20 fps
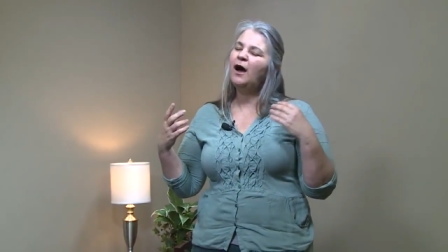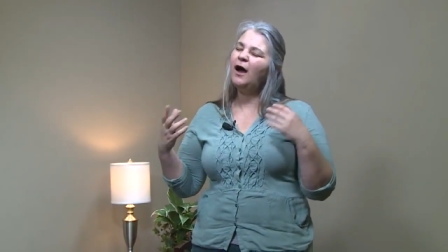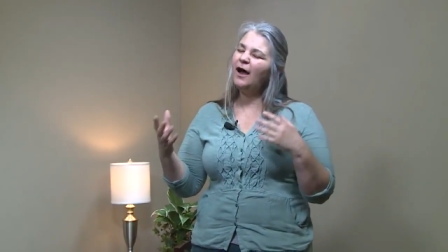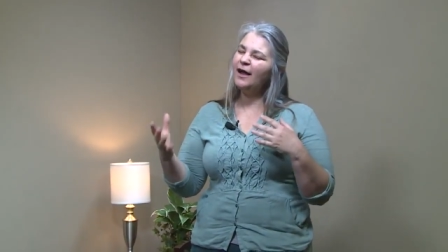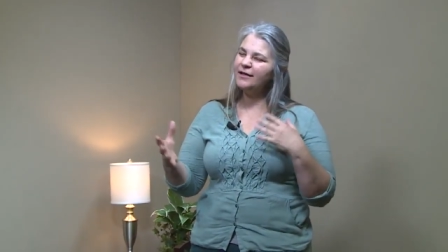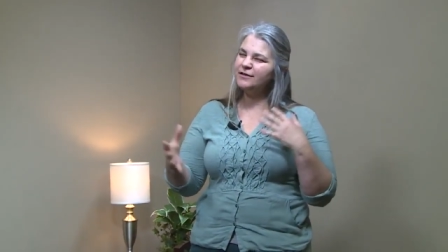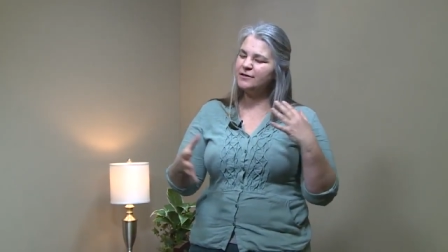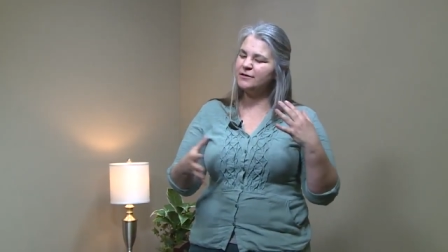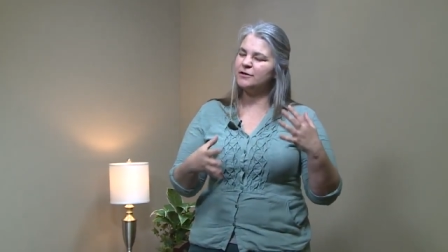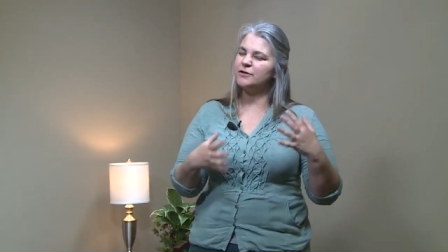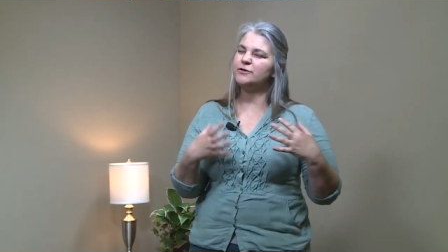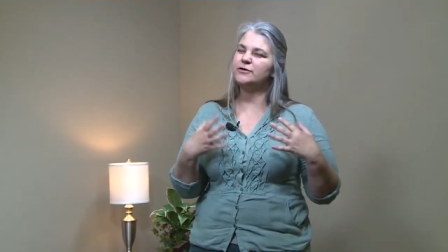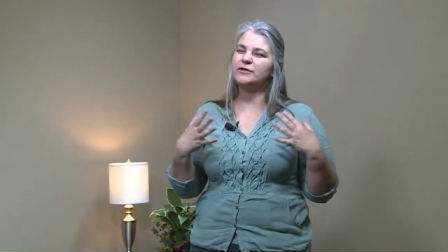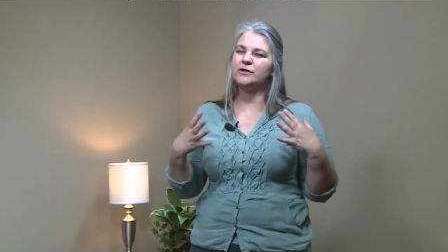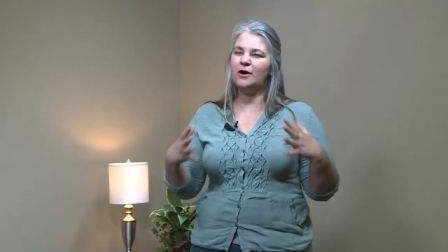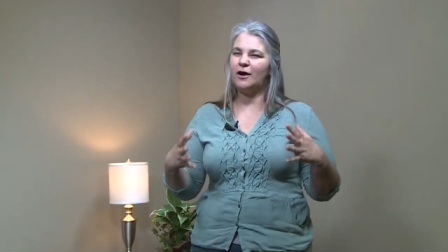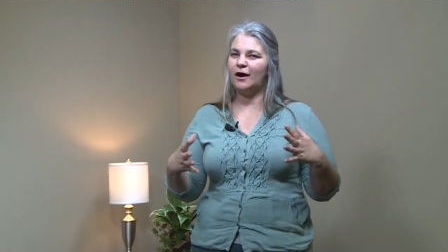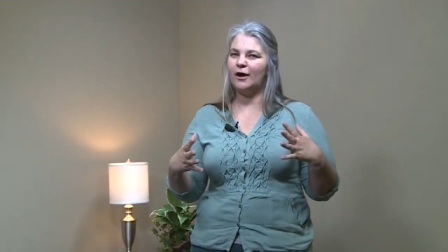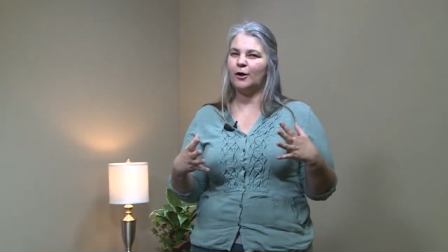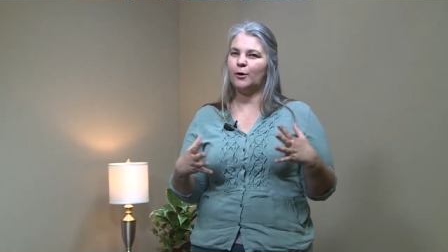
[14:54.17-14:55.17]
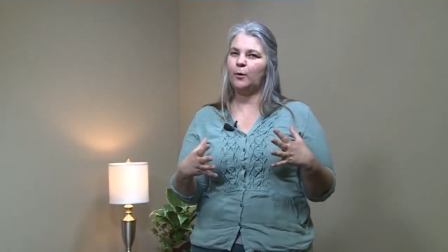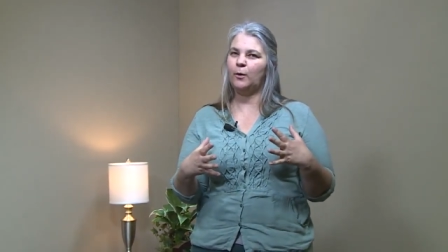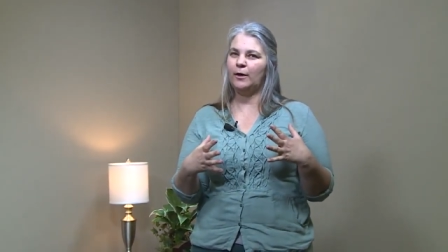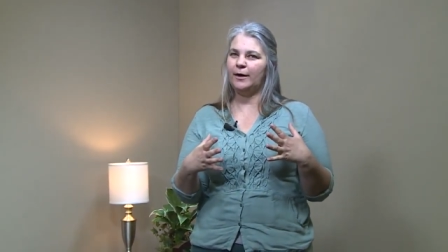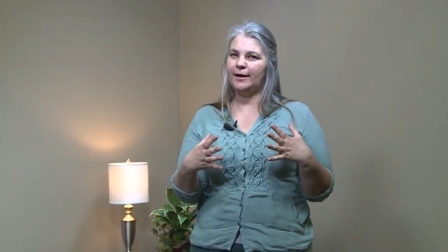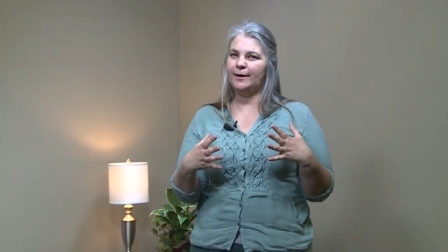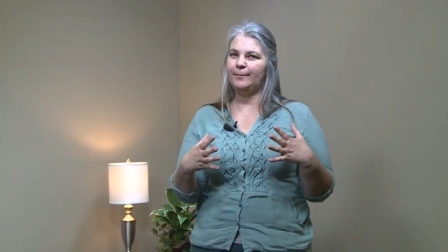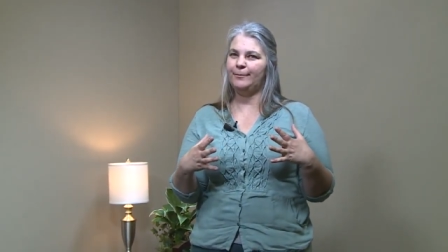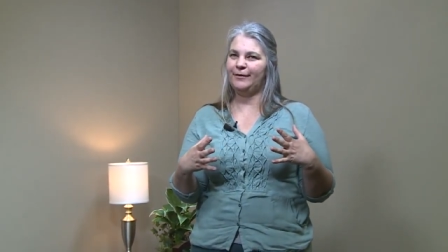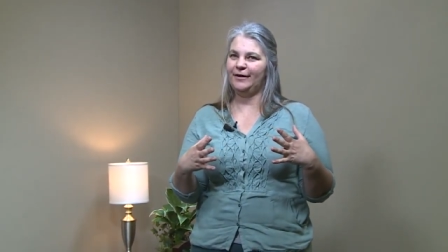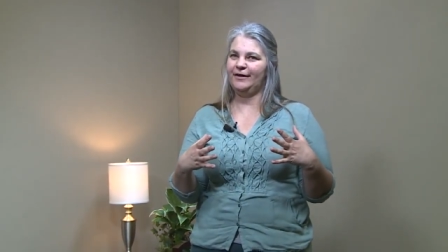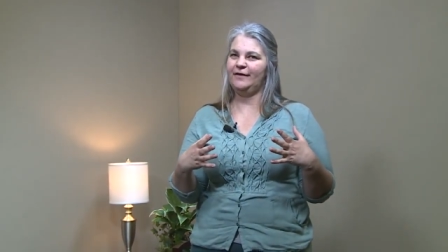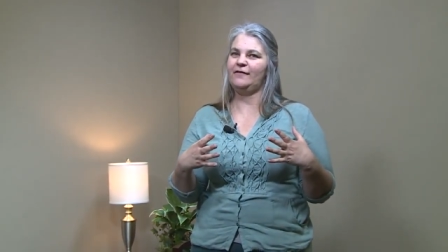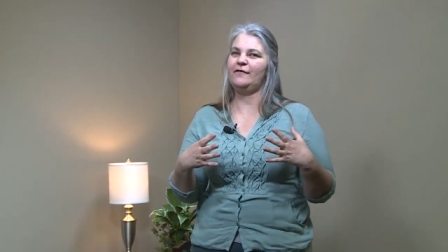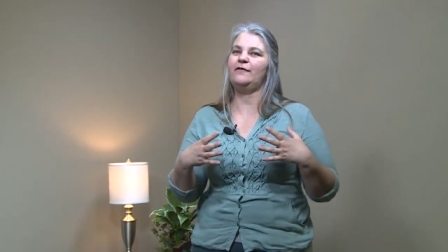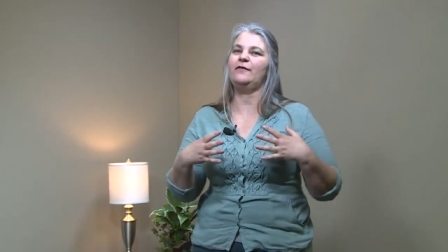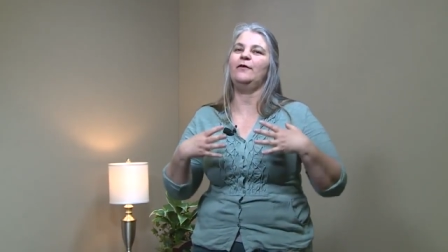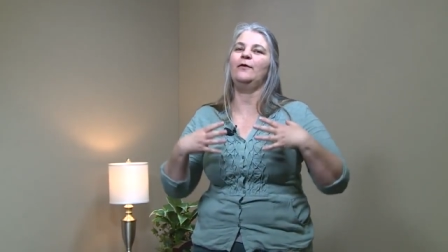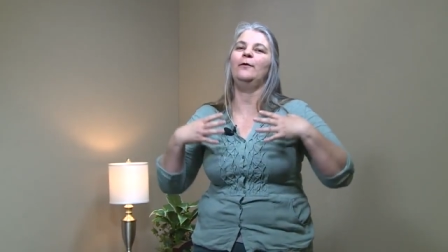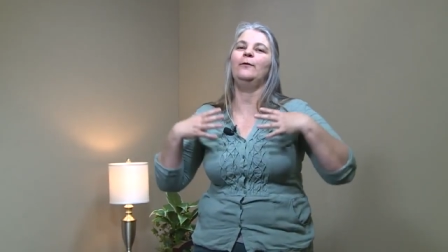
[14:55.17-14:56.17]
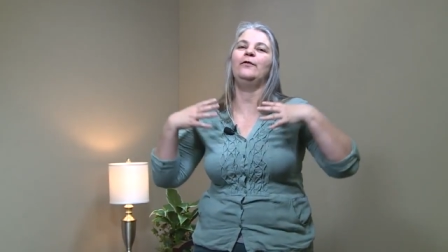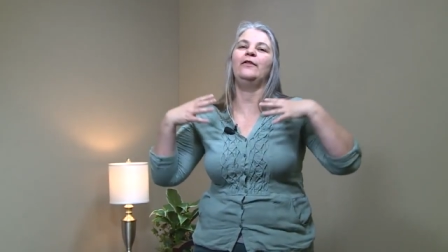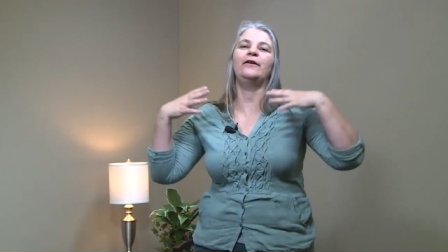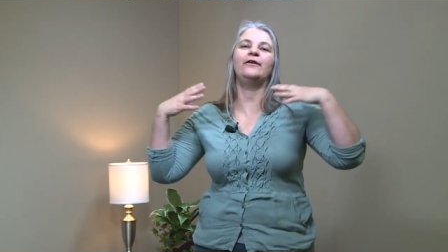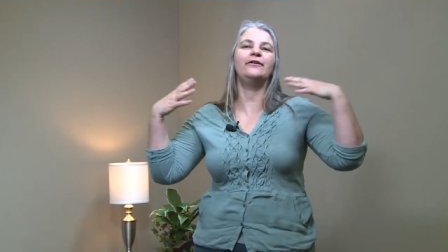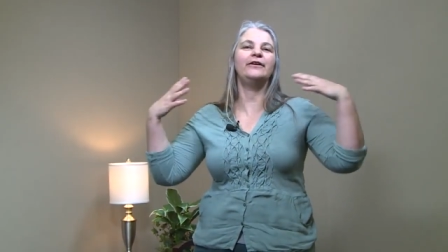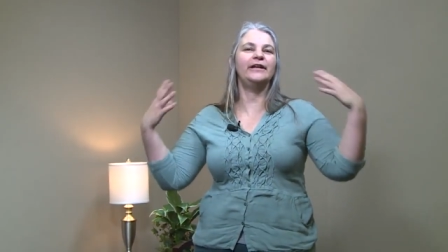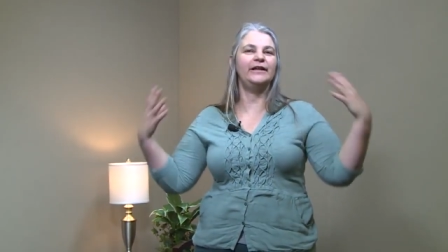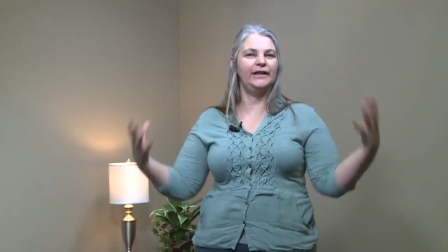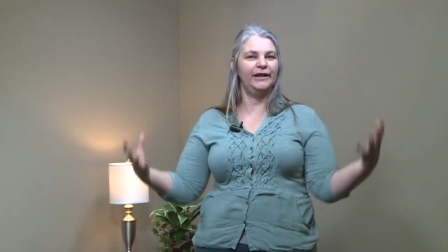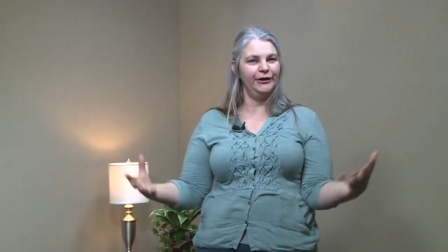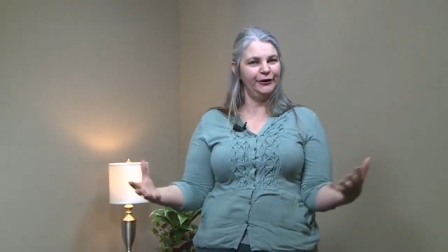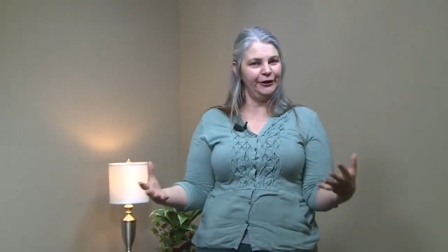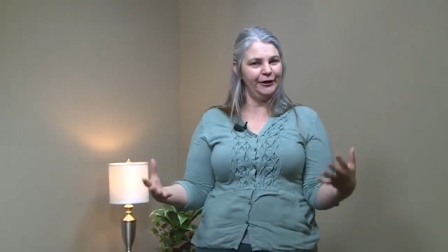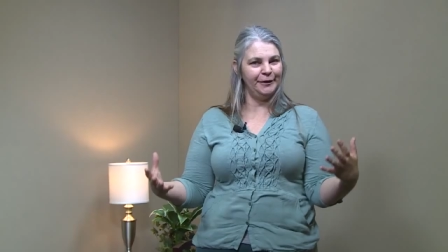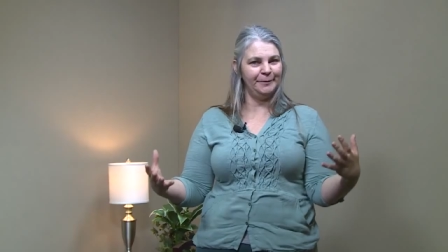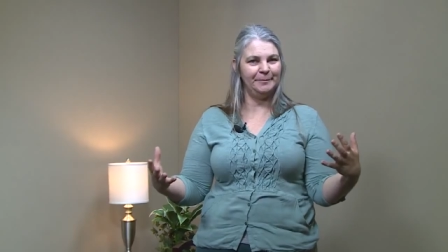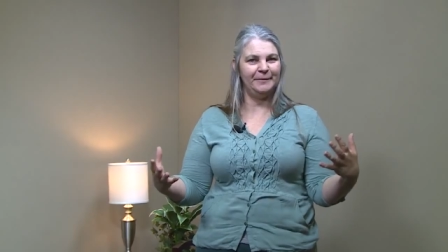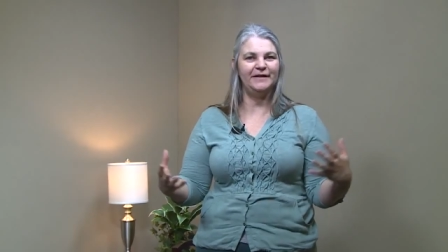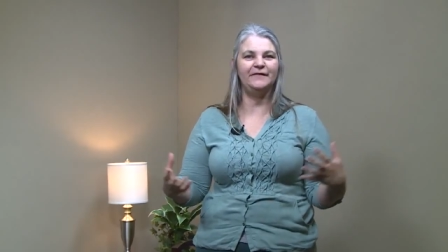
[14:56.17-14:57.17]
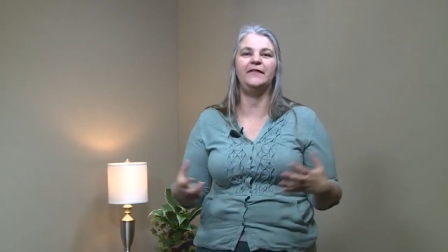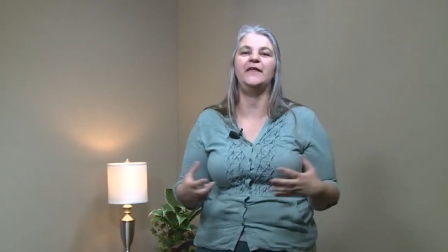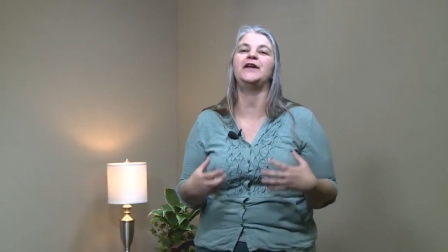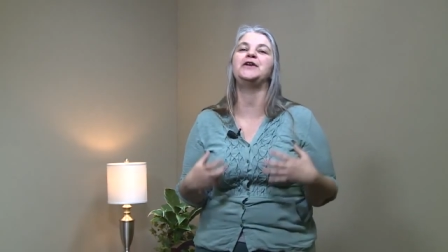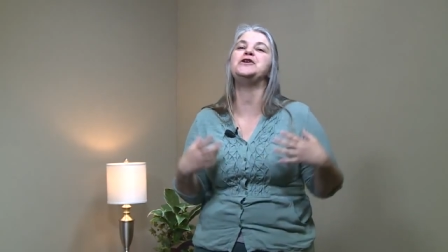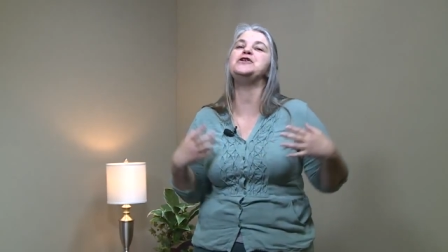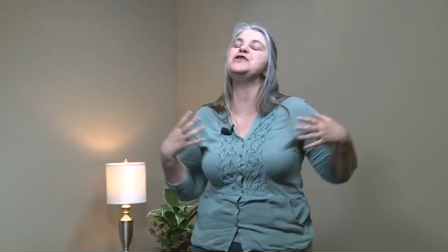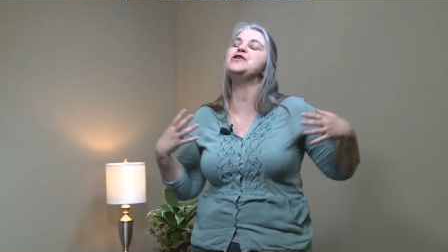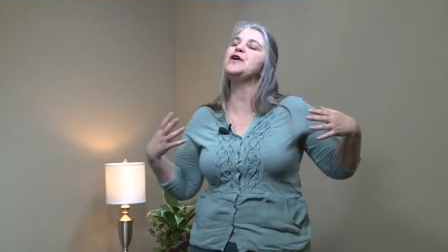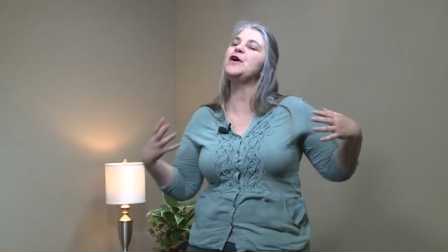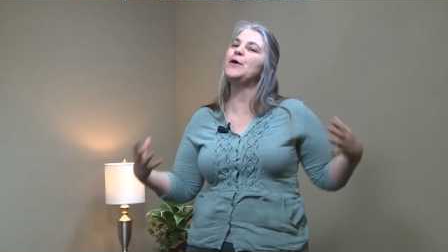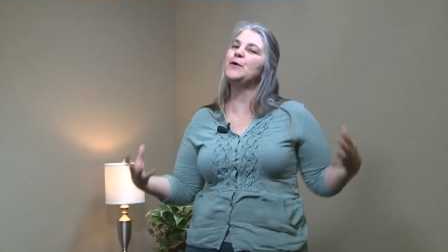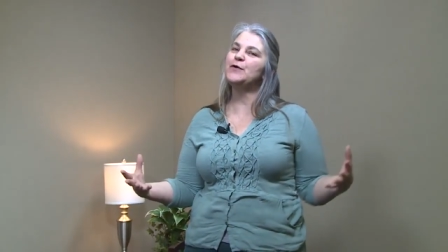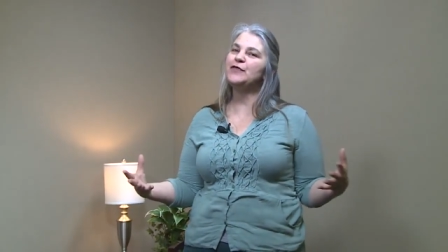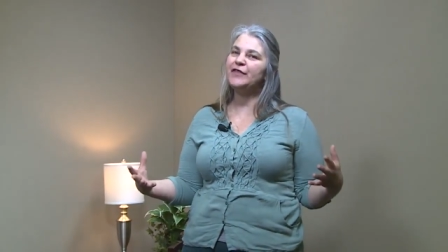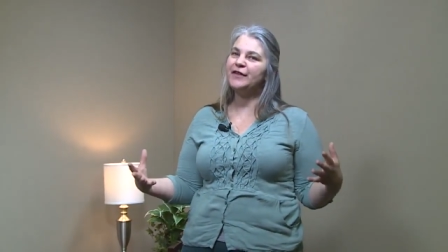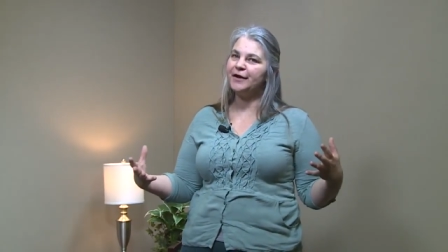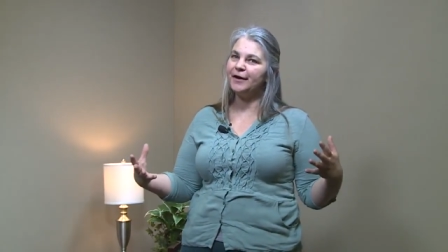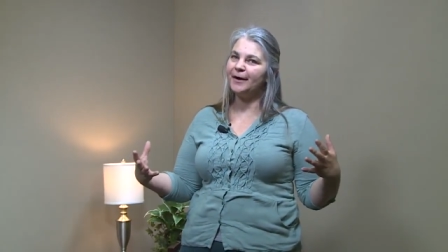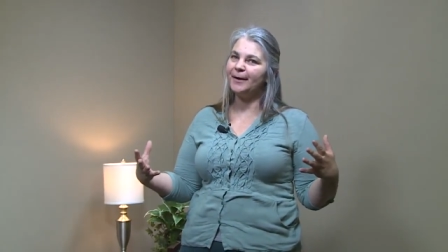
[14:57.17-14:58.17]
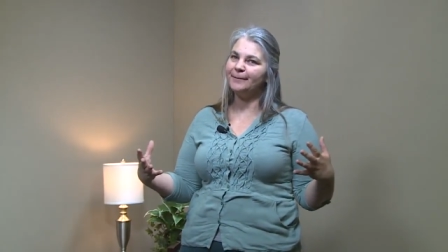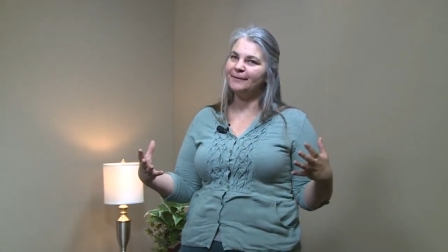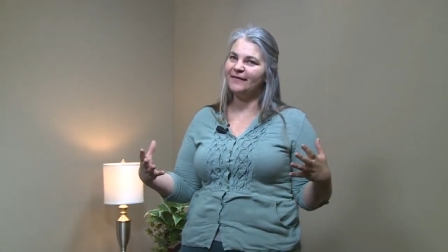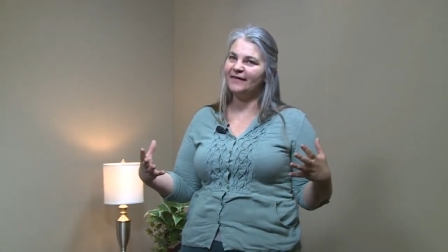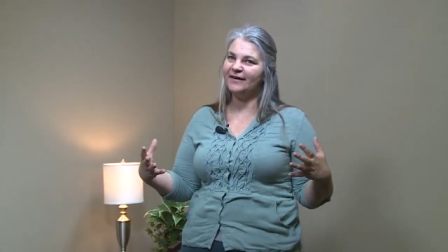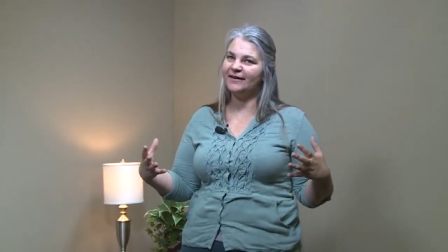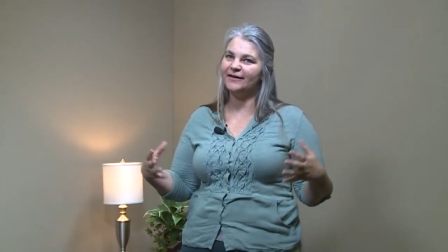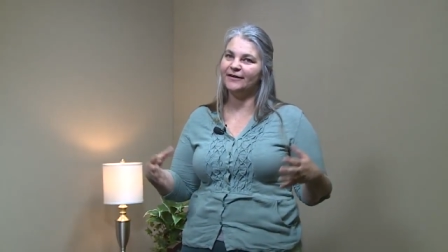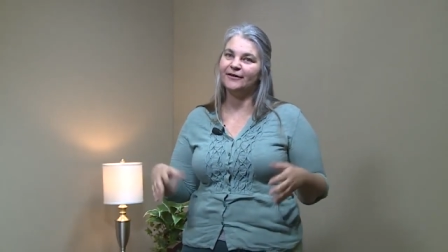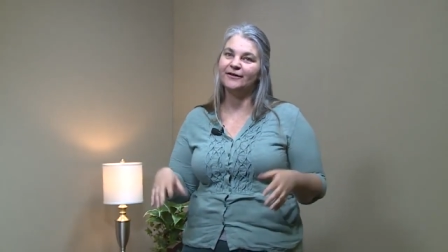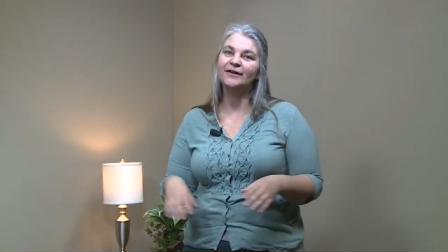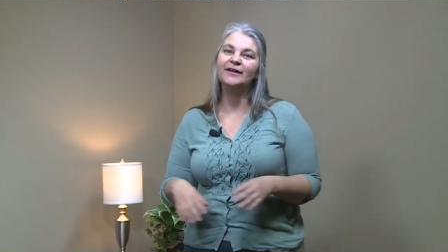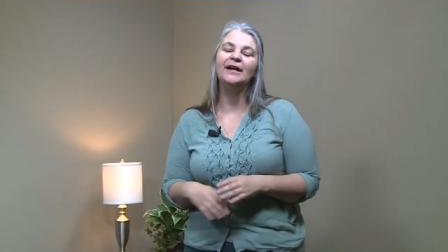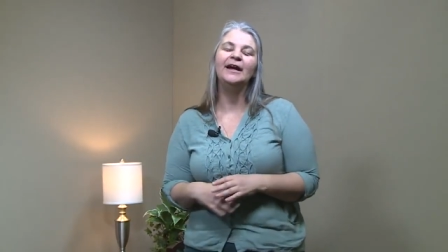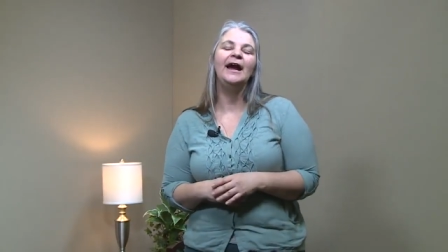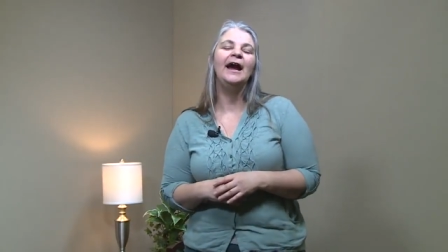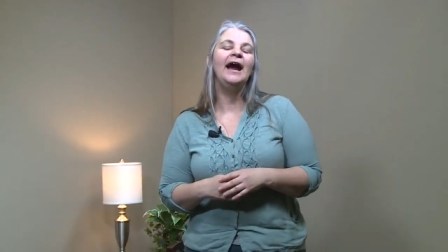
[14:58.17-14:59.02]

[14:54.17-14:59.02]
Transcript: I do talk quite a bit, so they're hearing me, they know that I'm there,